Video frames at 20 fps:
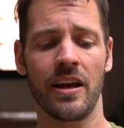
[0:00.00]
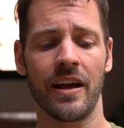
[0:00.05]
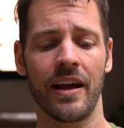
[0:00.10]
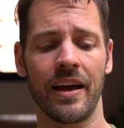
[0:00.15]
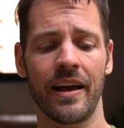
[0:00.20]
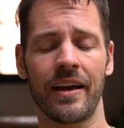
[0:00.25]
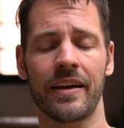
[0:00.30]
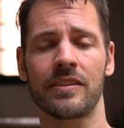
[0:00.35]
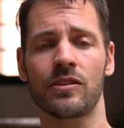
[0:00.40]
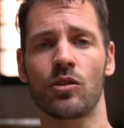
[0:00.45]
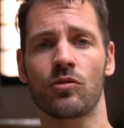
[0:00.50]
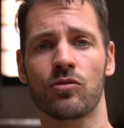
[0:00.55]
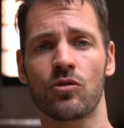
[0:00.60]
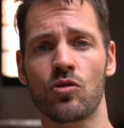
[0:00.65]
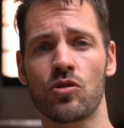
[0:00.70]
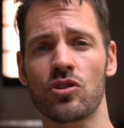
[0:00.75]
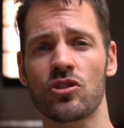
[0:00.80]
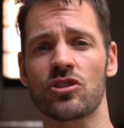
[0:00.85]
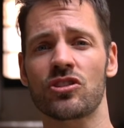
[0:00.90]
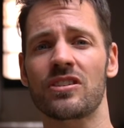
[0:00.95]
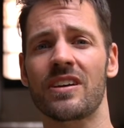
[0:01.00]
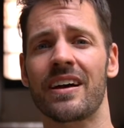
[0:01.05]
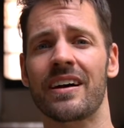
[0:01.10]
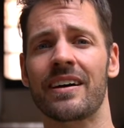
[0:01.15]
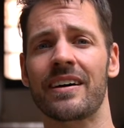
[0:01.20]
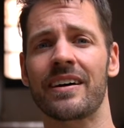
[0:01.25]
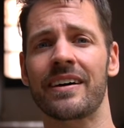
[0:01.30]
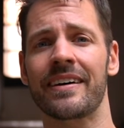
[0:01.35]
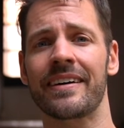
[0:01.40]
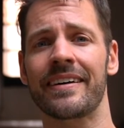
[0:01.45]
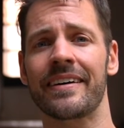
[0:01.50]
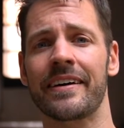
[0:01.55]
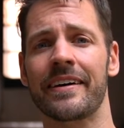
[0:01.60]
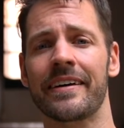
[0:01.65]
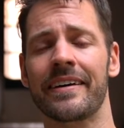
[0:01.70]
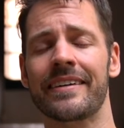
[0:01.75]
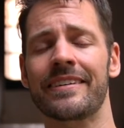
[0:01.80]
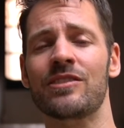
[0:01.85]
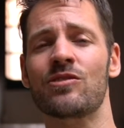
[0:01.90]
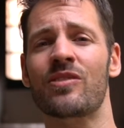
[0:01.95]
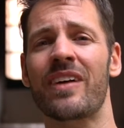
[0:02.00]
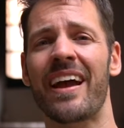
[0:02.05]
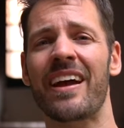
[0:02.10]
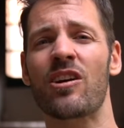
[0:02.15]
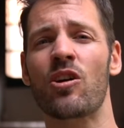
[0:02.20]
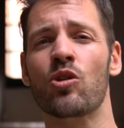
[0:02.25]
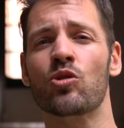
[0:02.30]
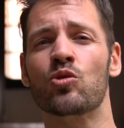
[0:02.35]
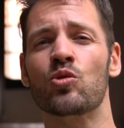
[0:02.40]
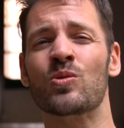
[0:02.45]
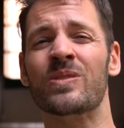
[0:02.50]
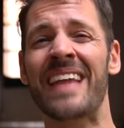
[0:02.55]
And of course you can go to